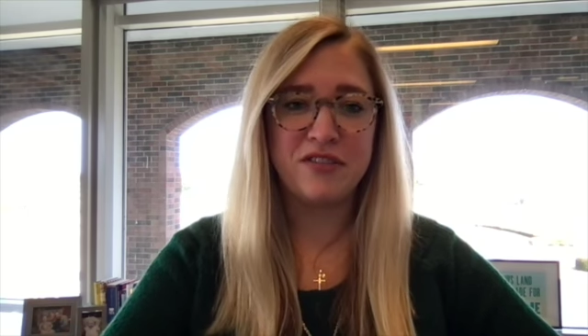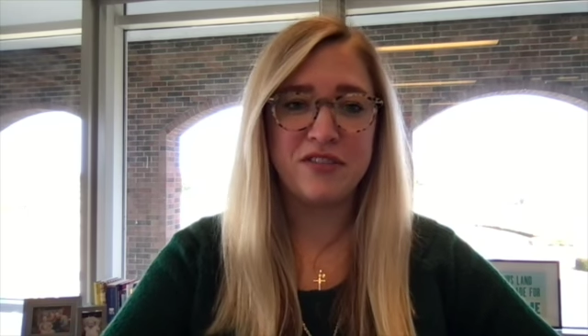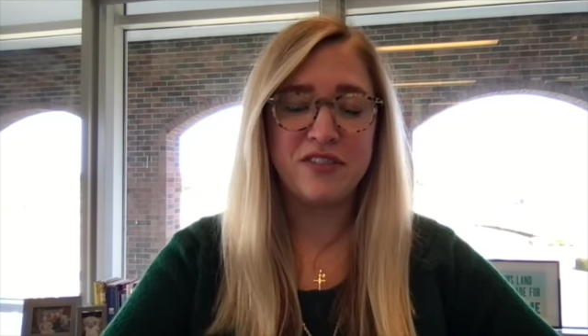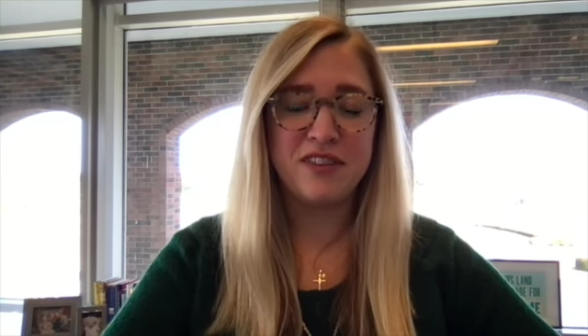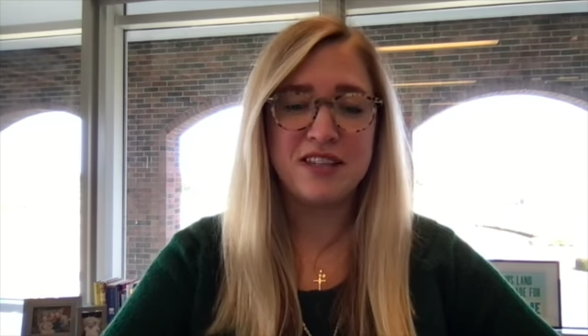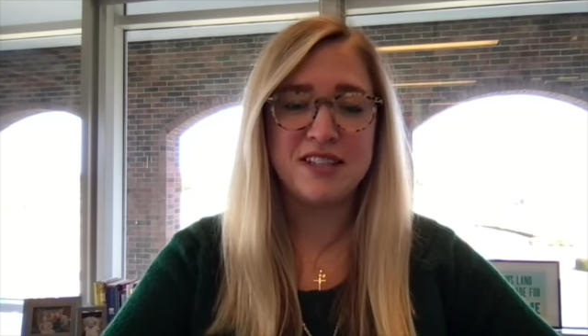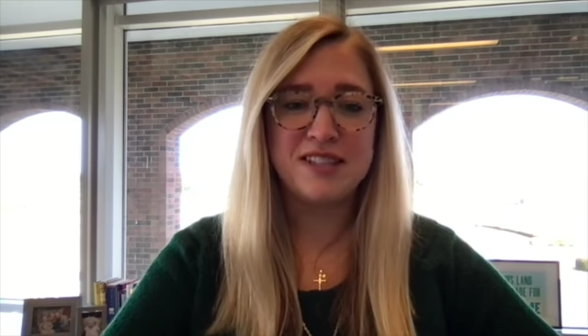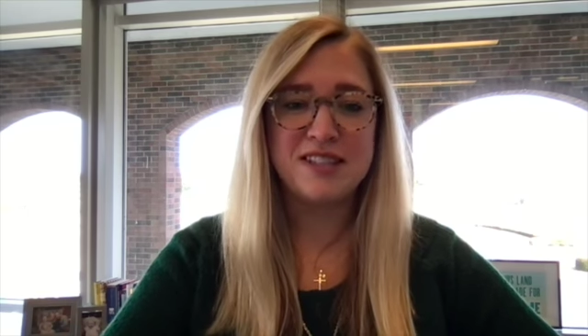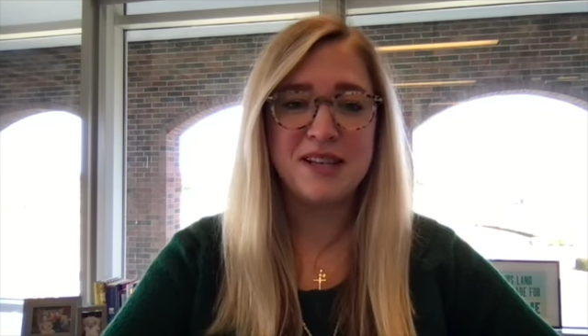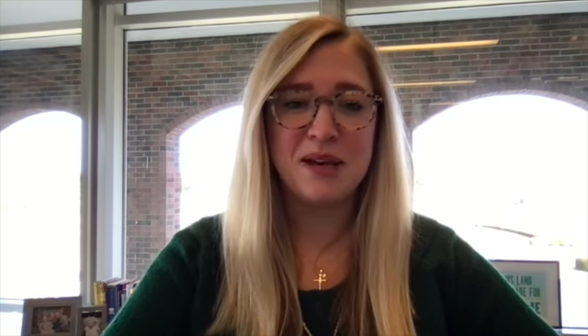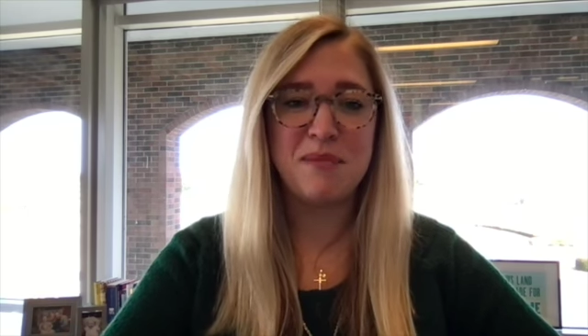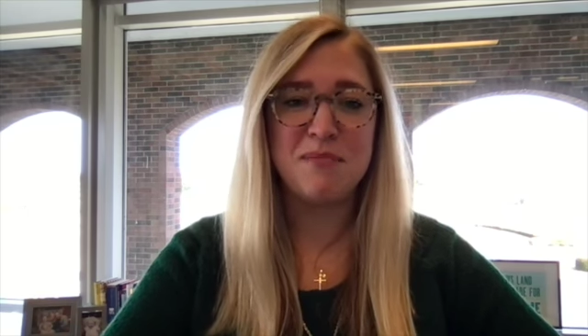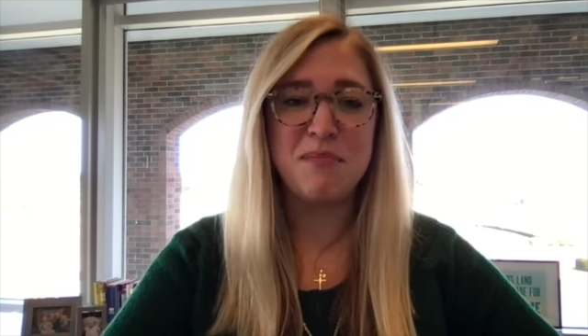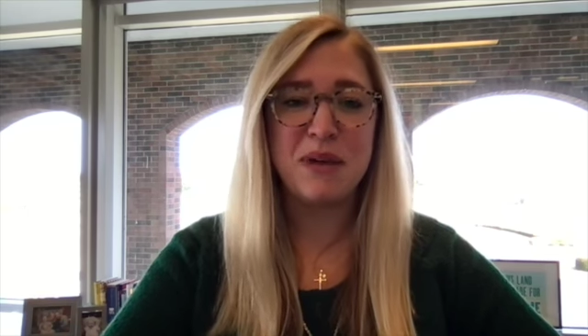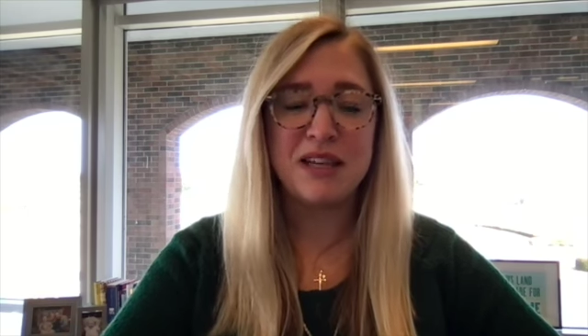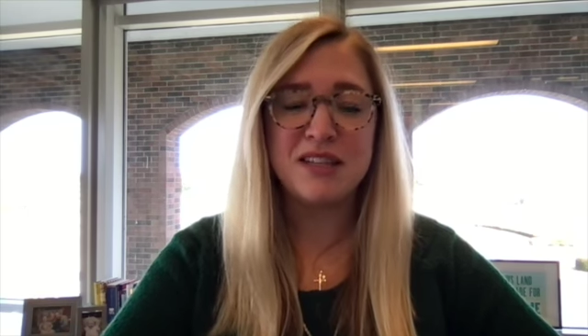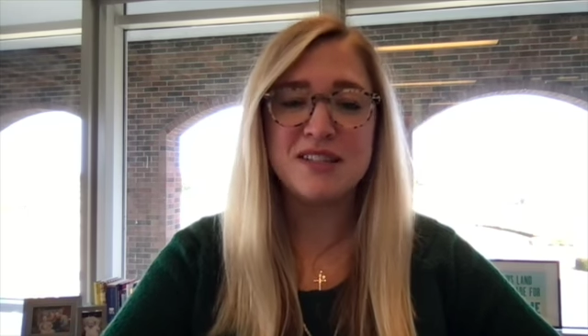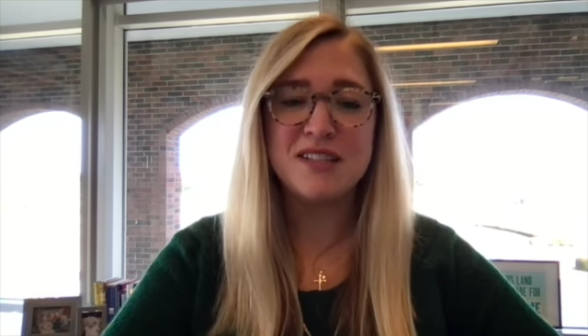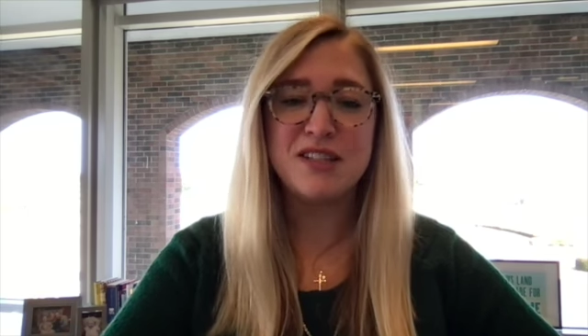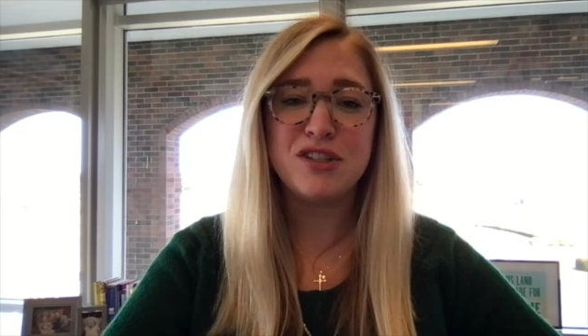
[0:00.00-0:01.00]
this
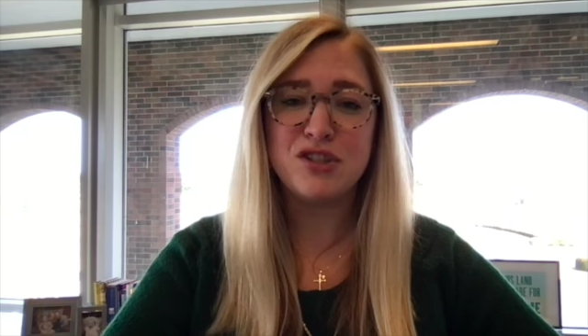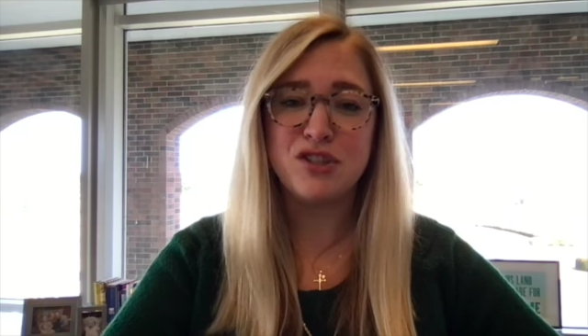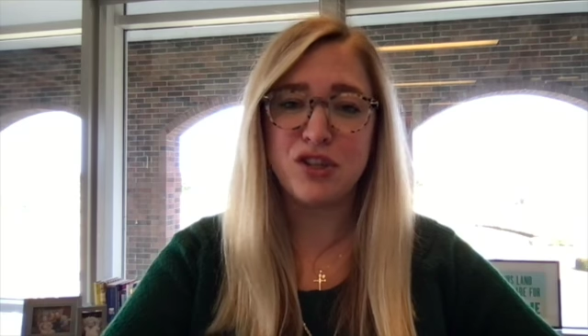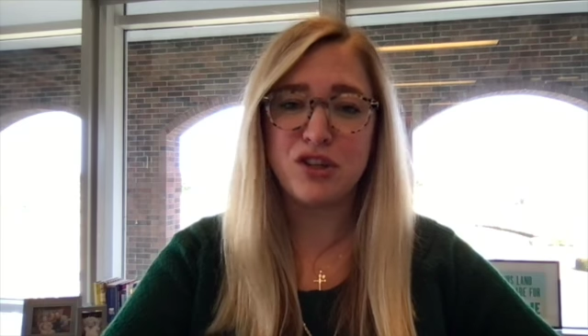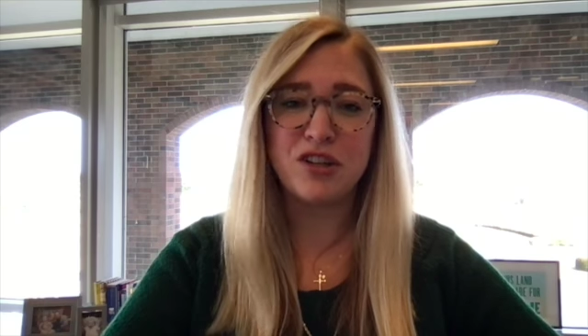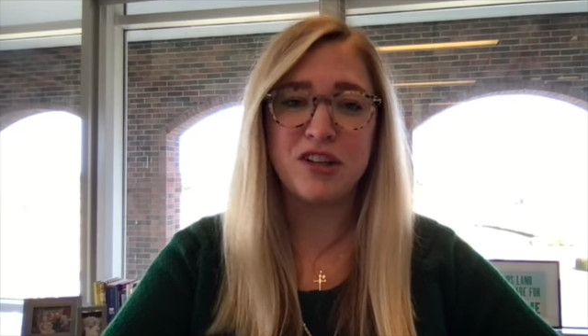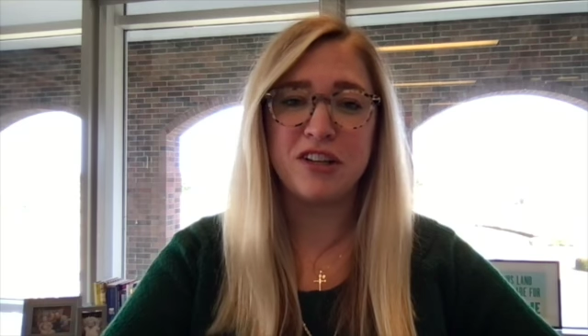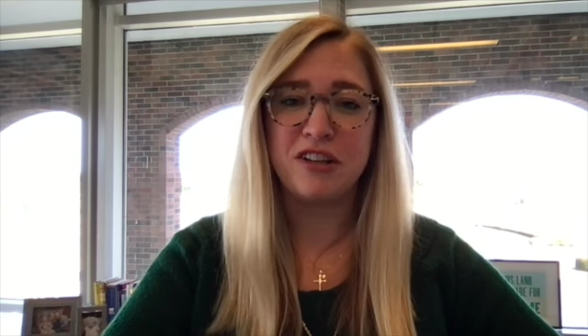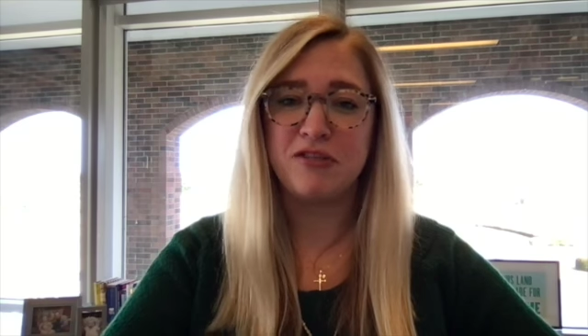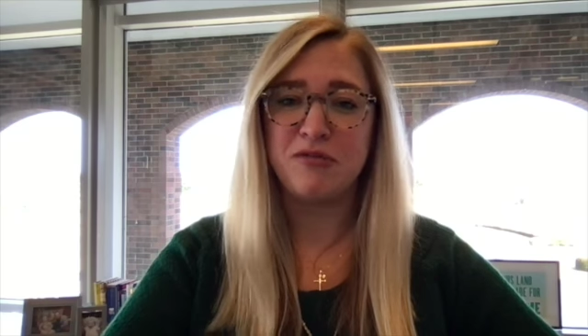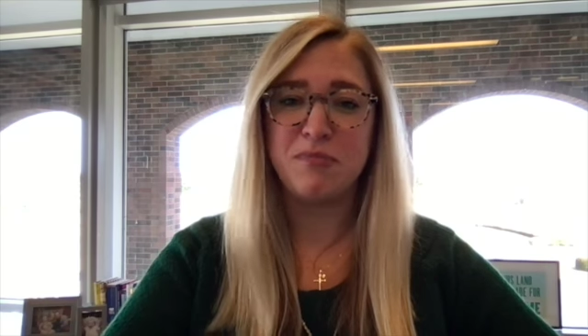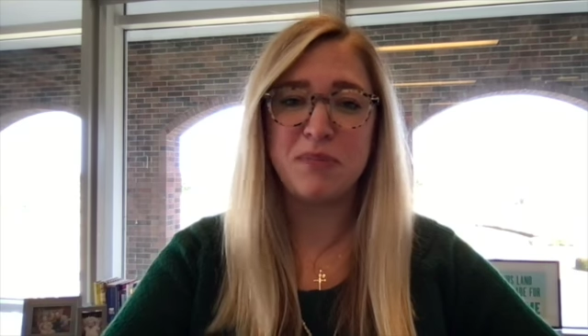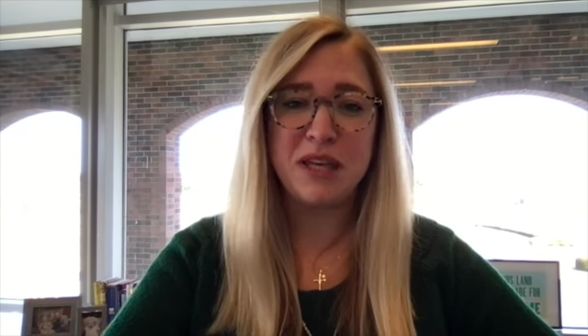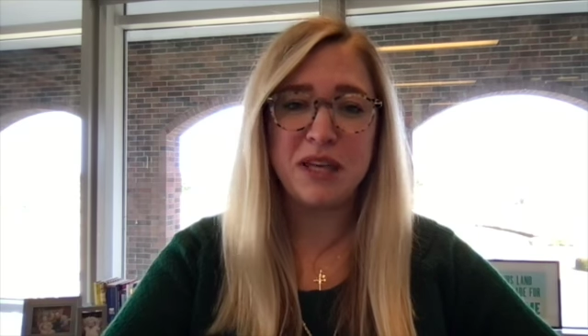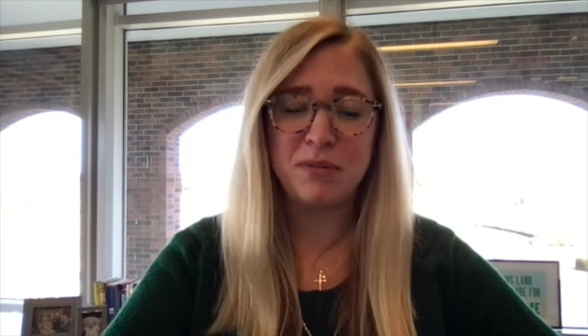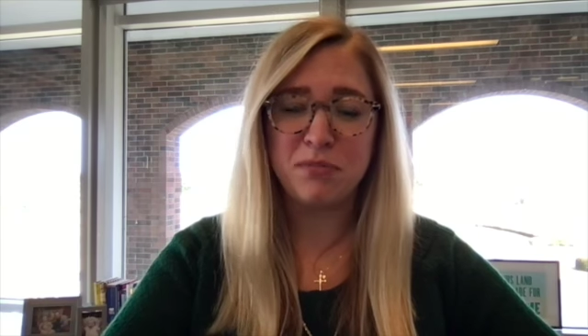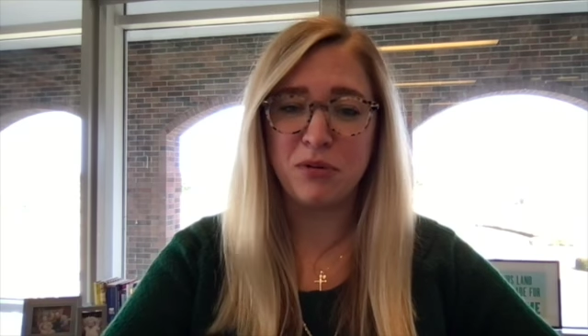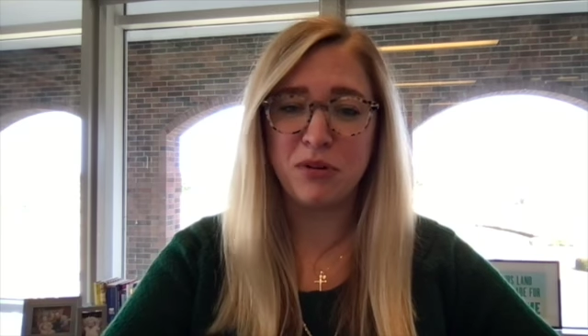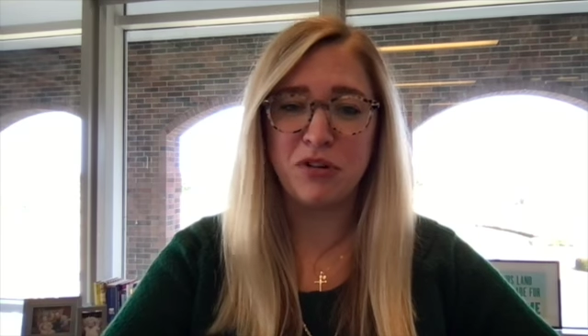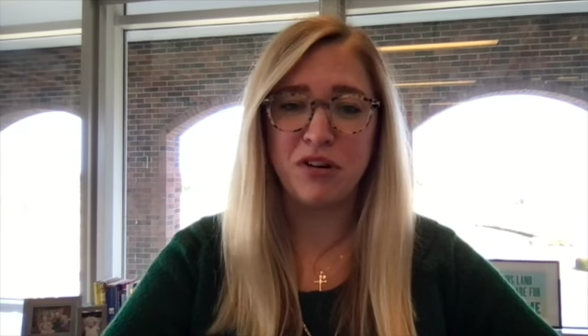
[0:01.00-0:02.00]
amazing journey of
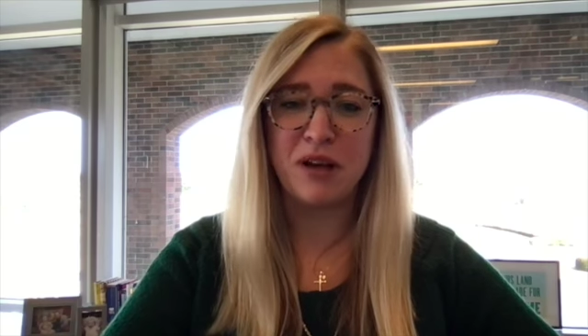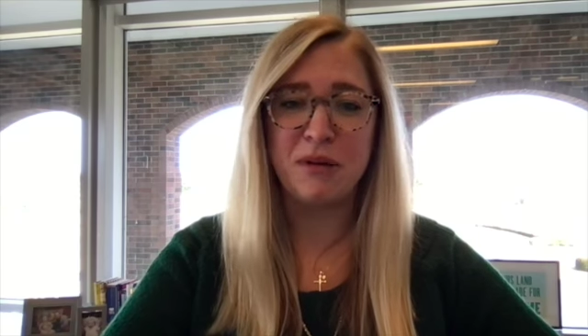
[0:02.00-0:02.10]
people